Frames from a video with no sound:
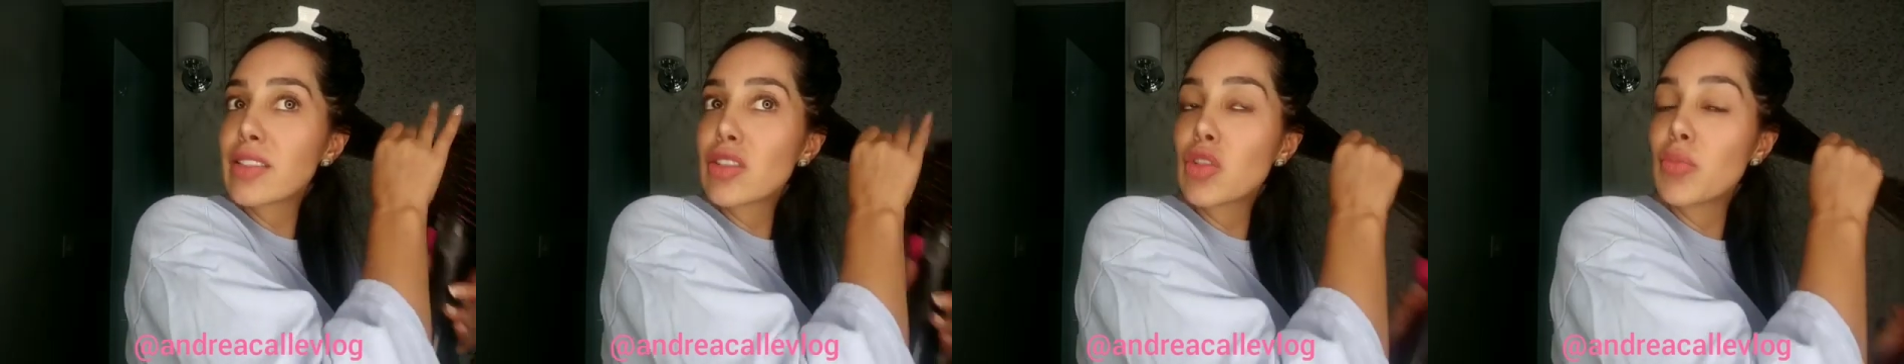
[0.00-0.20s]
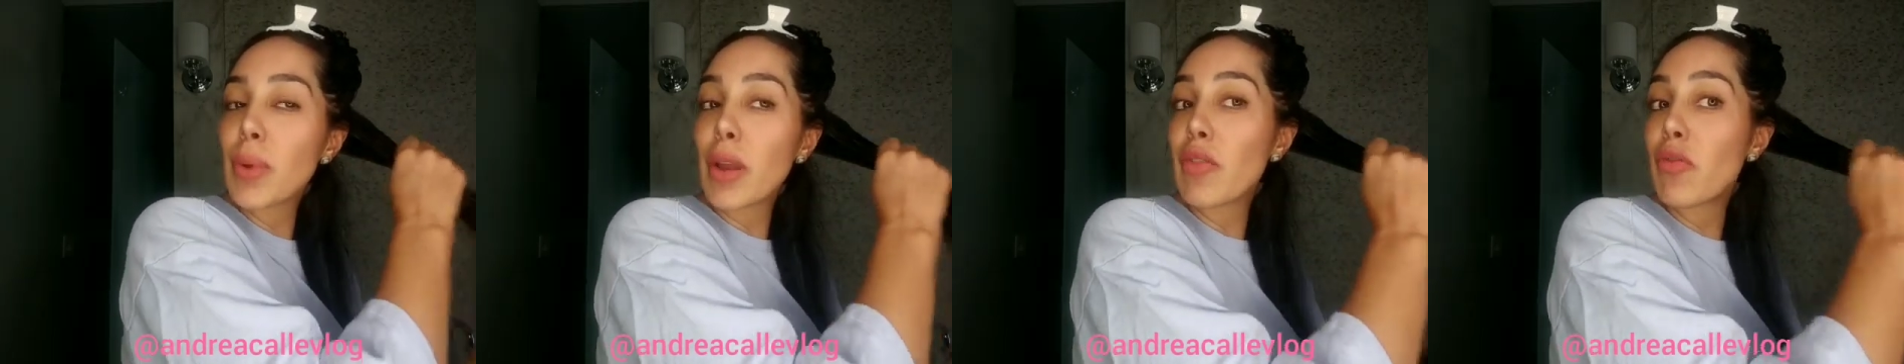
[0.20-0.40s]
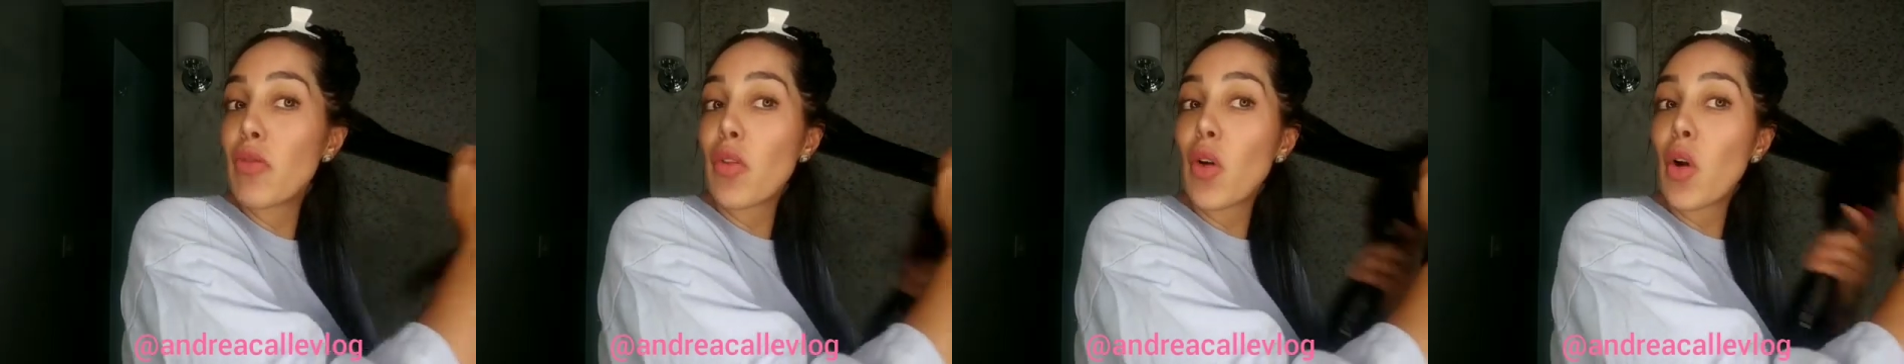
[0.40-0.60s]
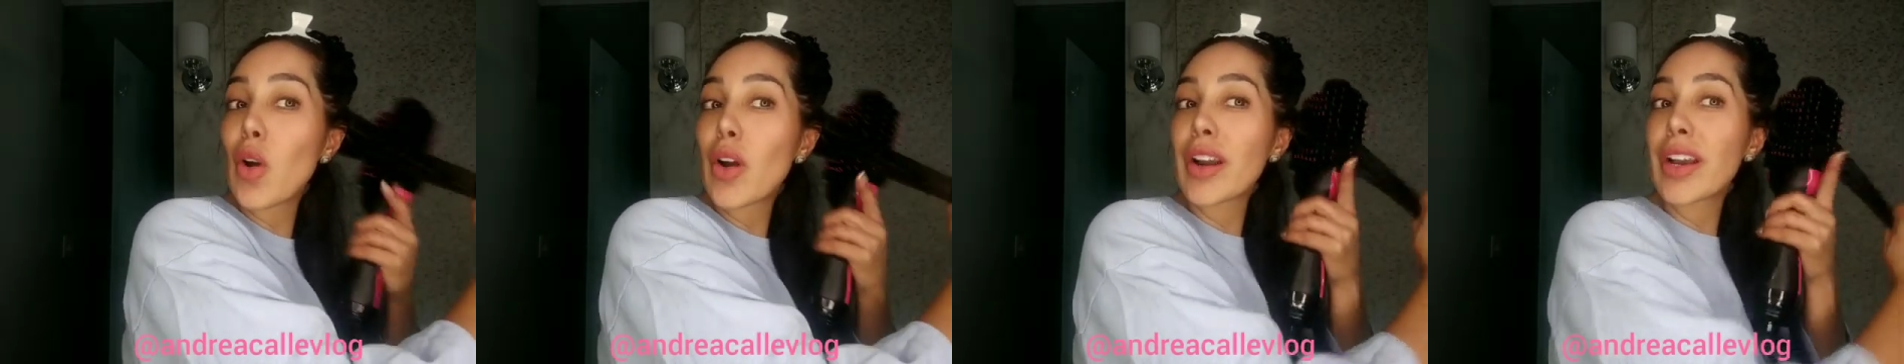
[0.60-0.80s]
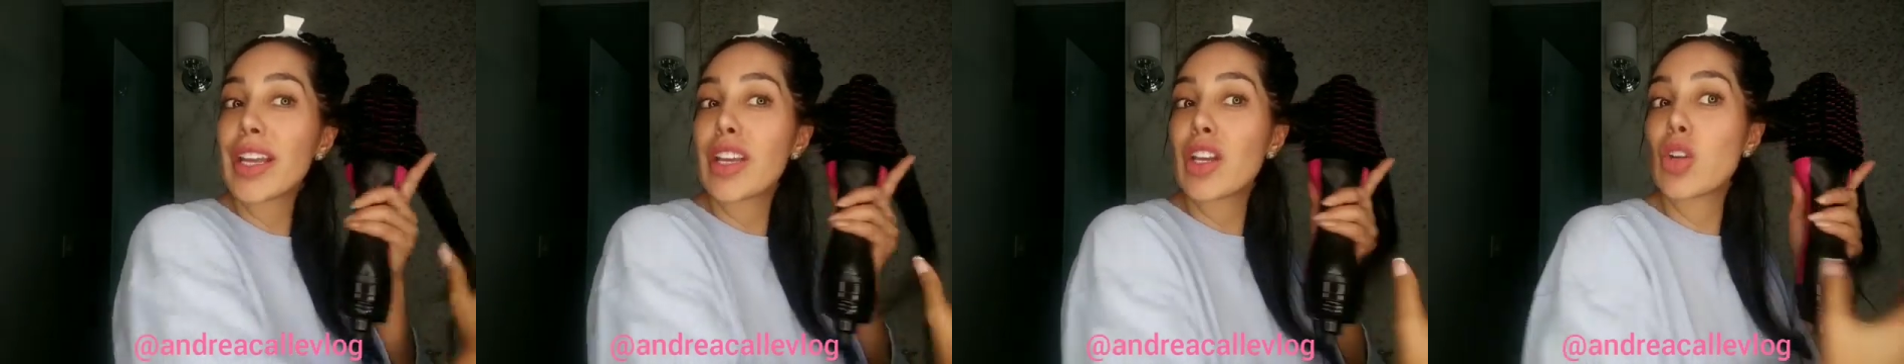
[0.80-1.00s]
Before,
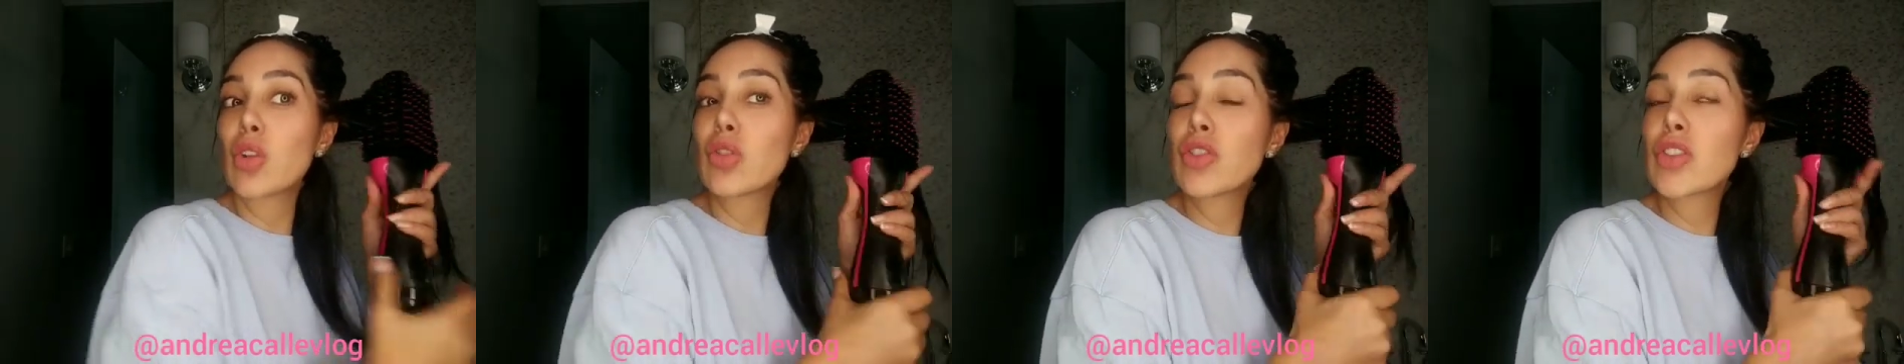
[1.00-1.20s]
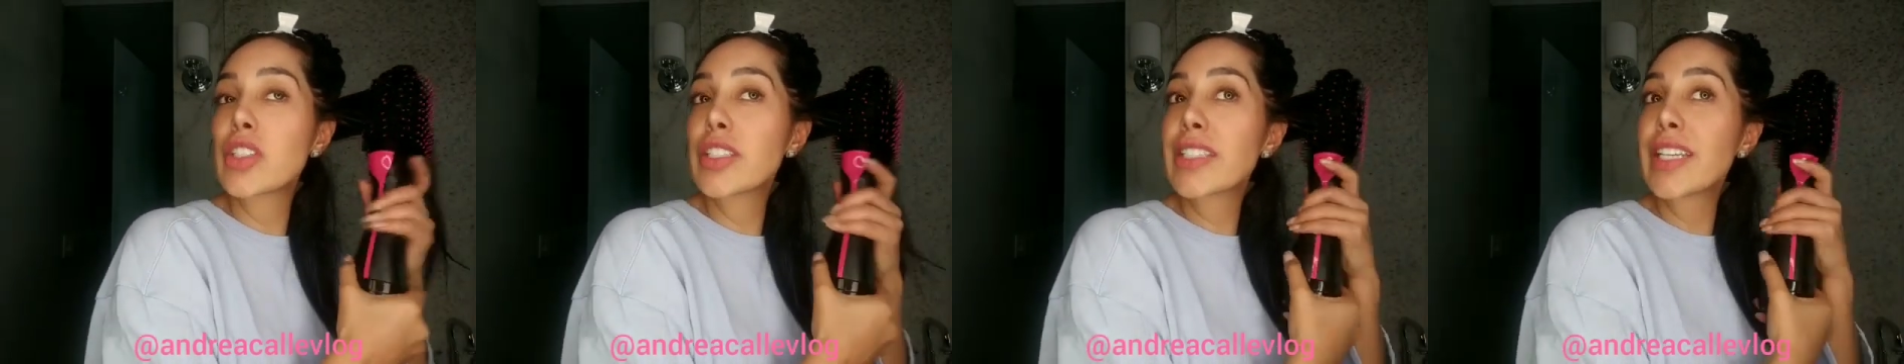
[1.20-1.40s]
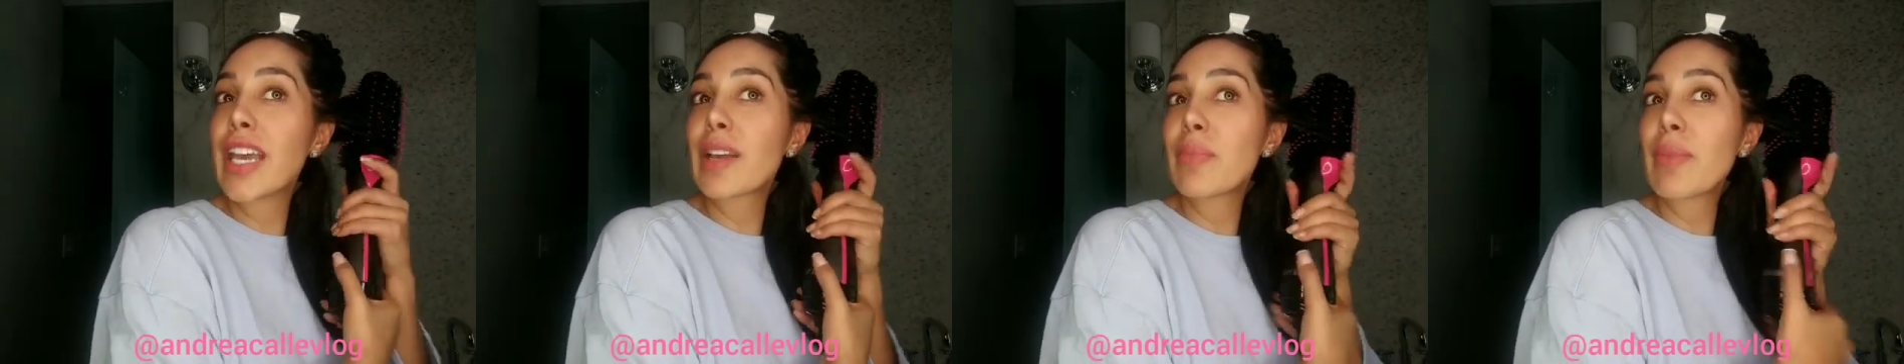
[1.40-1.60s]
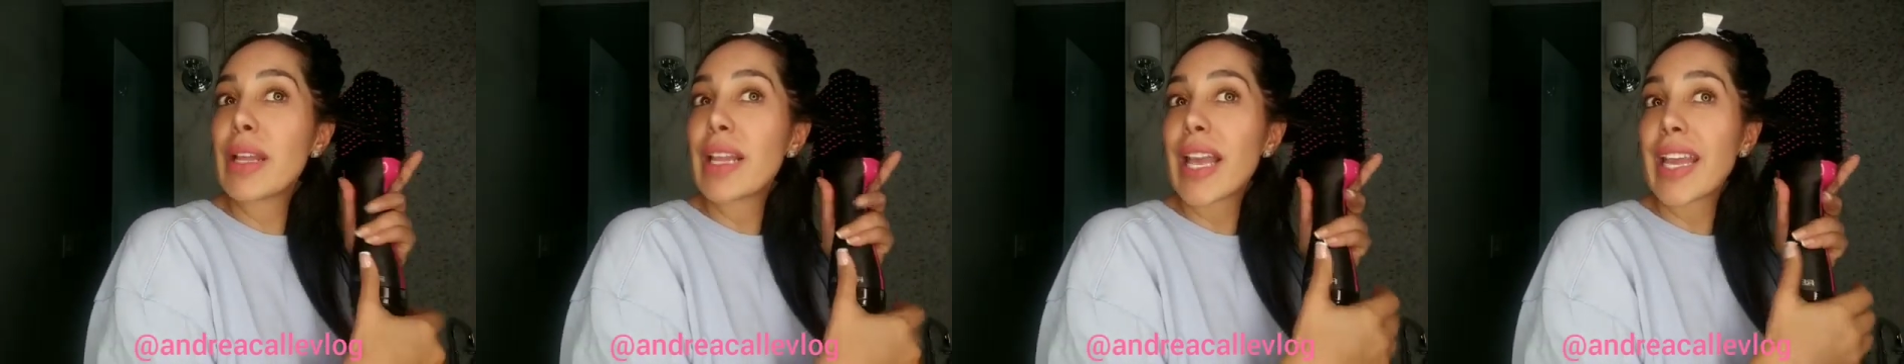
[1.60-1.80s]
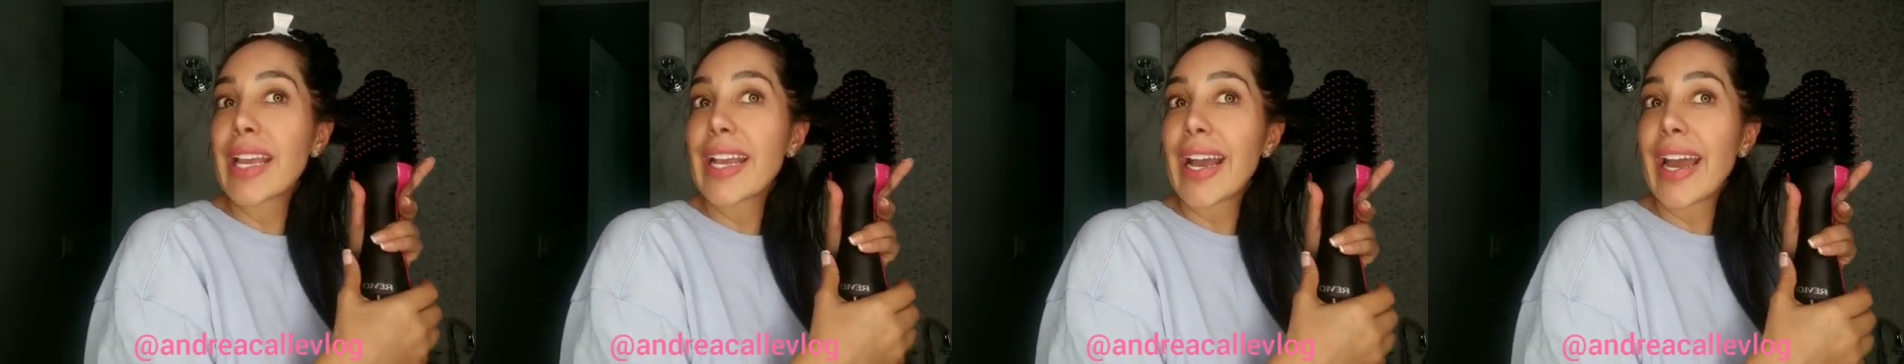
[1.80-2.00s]
it used to take me
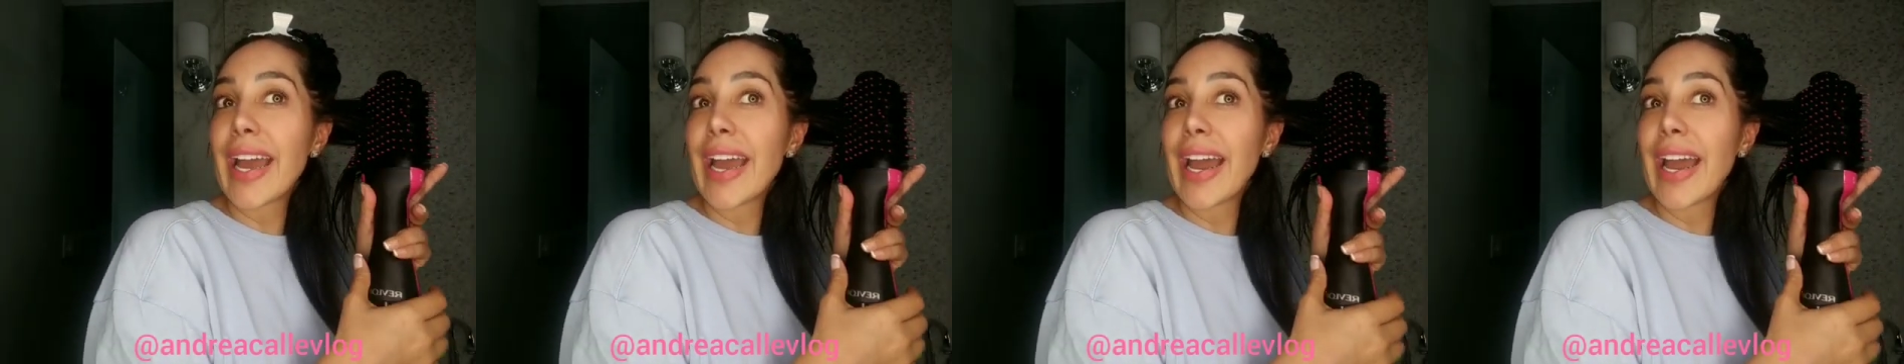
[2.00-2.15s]
like